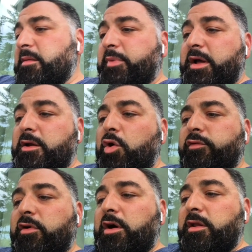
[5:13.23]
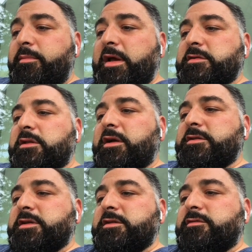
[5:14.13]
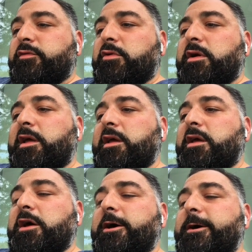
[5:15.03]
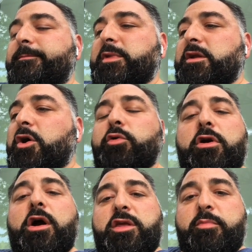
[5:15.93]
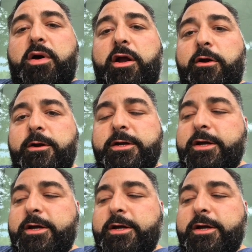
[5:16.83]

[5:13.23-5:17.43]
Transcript: But overall, it makes a lot of sense for an owner occupier